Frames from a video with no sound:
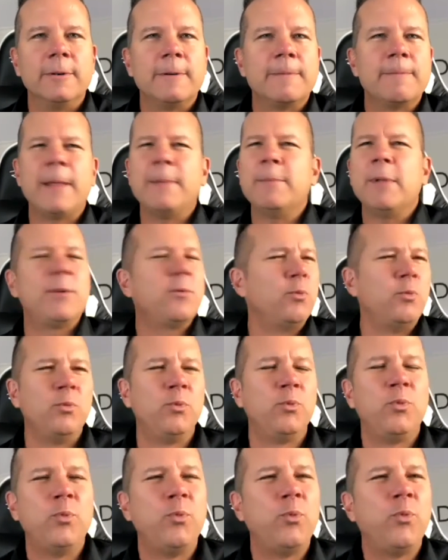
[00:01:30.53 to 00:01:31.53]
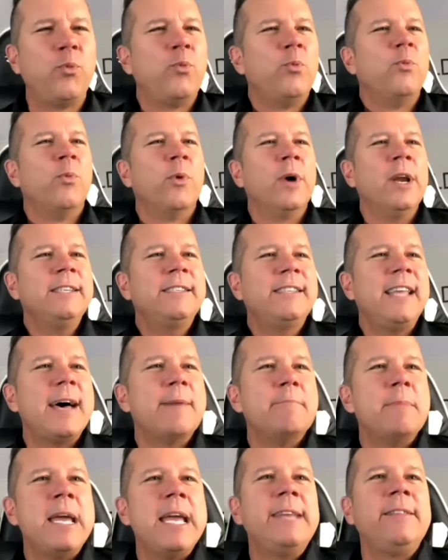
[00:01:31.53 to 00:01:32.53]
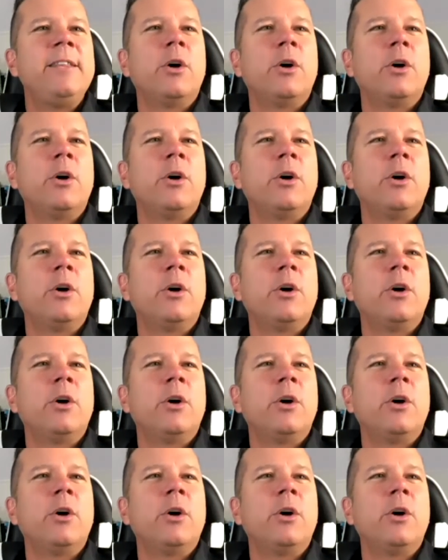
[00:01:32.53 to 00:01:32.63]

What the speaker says: And I'm like, what does that mean?